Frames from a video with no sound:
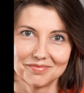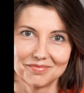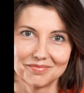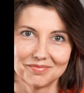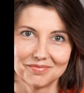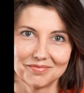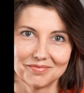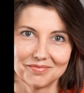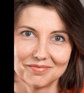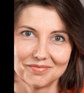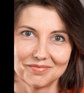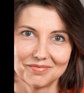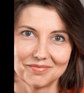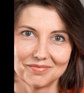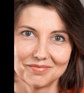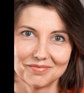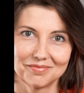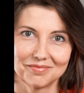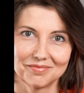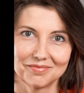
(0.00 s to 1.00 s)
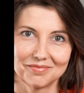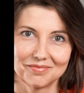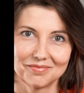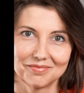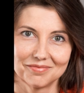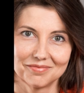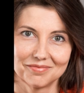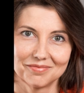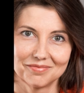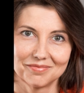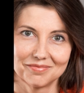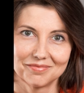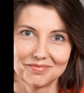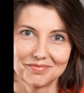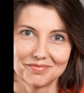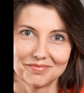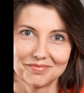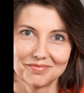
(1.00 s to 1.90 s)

Nobody speaks.